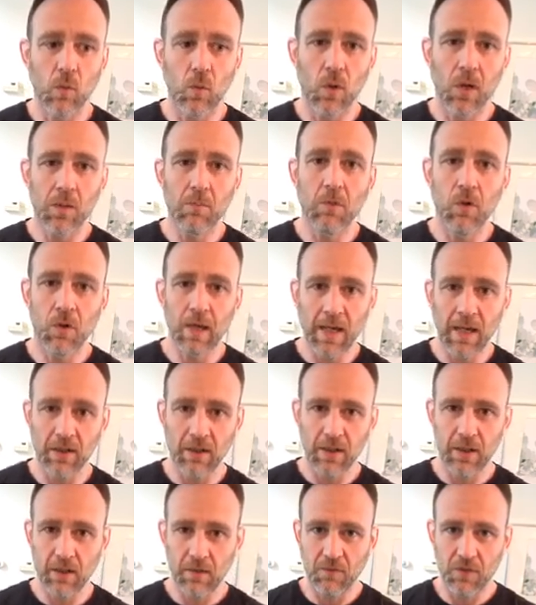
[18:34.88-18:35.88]
one
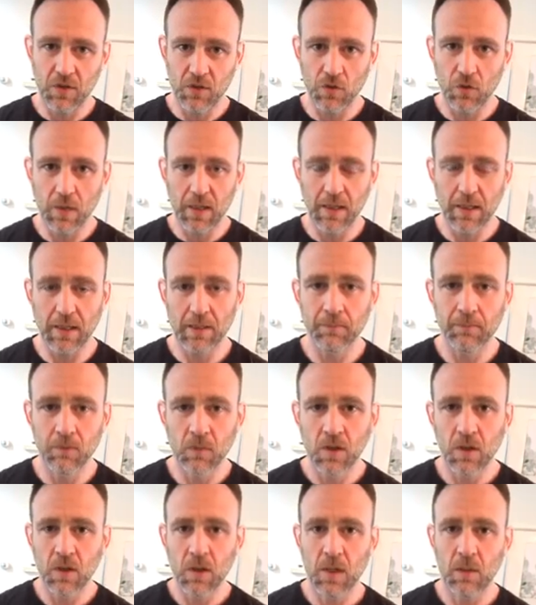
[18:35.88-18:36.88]
modality of the training
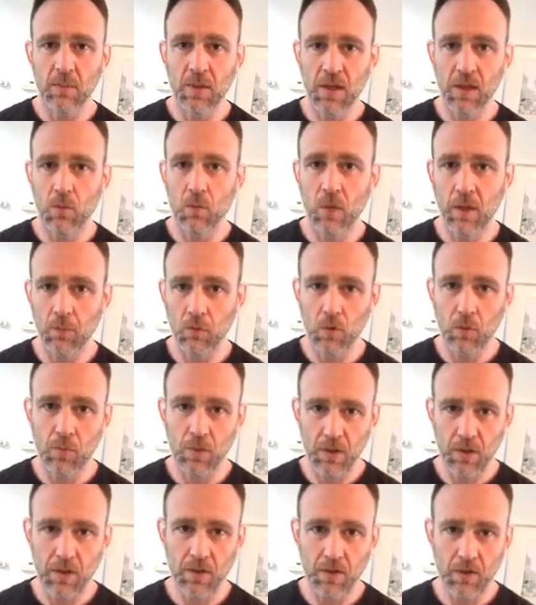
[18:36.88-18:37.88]
and make it way more
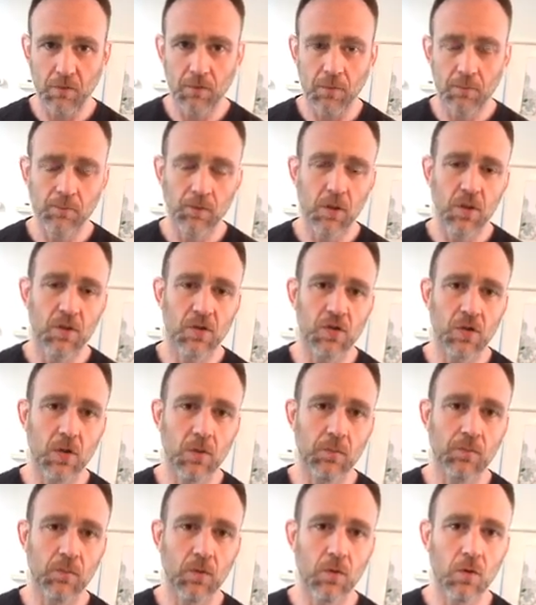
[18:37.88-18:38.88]
productive.
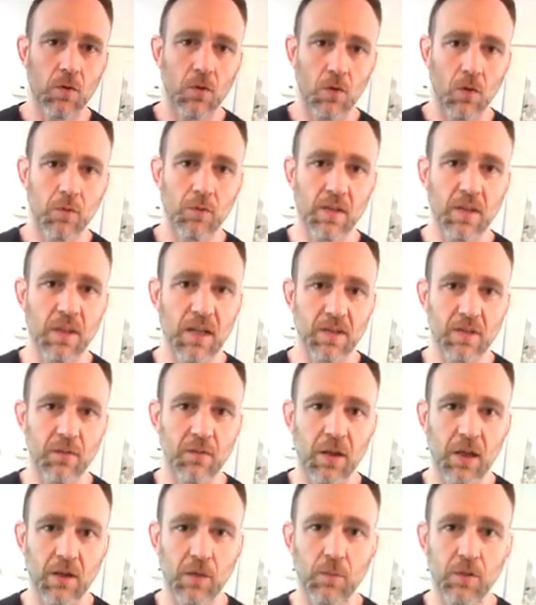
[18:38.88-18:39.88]
So hopefully that's
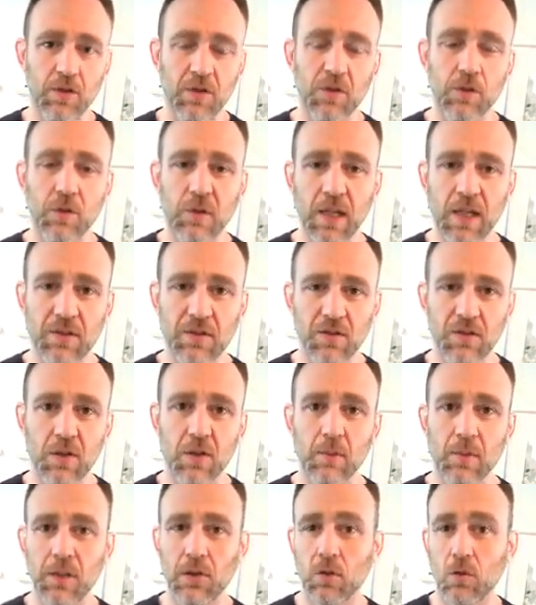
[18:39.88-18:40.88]
valuable to you. Again, this is
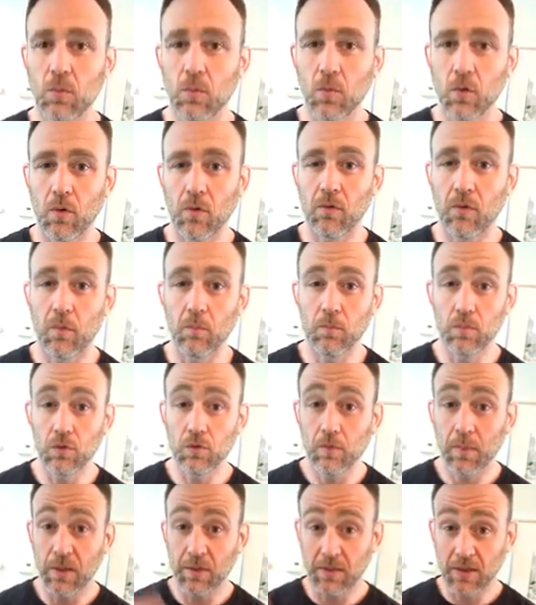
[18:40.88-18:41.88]
going to be a little more from
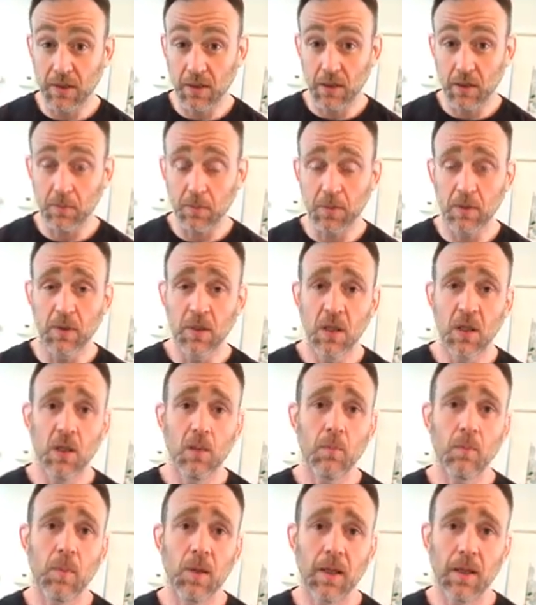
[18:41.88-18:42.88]
blue belt and up,
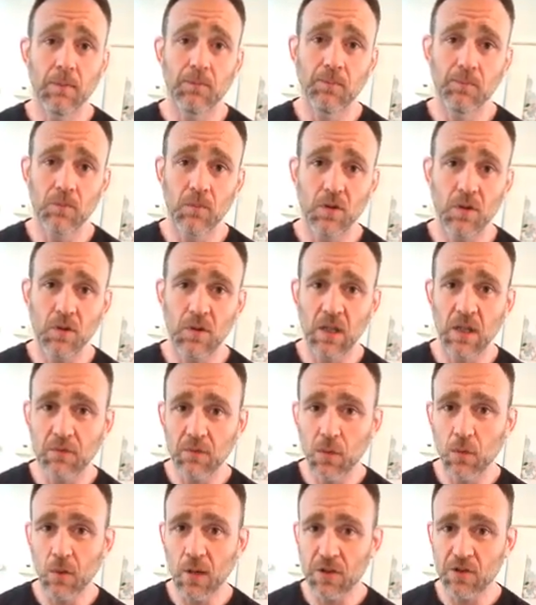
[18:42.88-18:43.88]
but
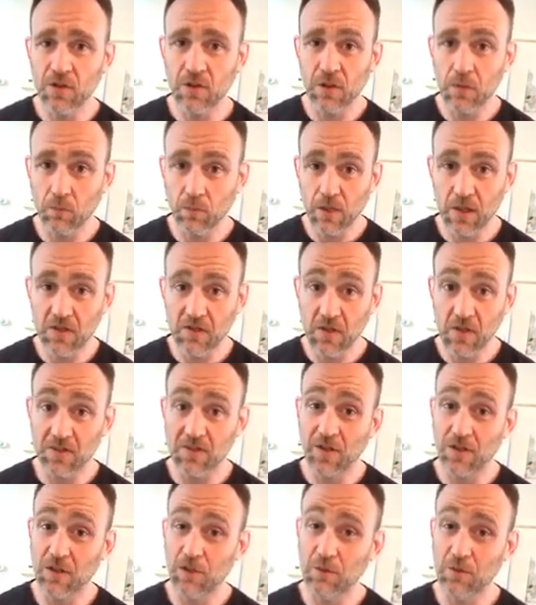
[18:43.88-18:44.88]
if you actually embrace
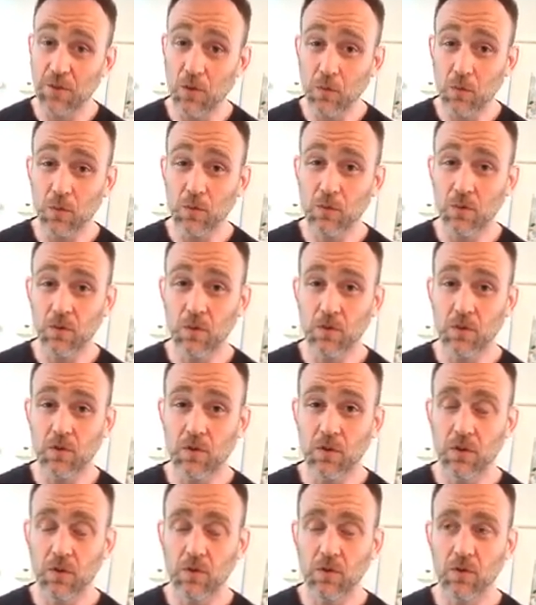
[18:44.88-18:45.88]
this and you don't
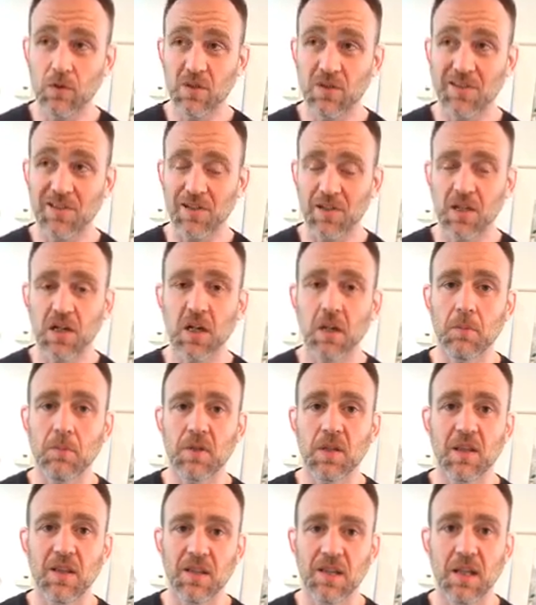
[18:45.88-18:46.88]
succumb
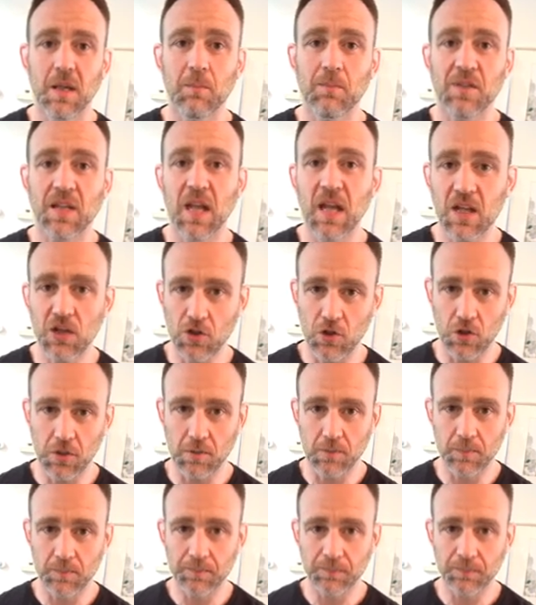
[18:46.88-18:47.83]
to the temptation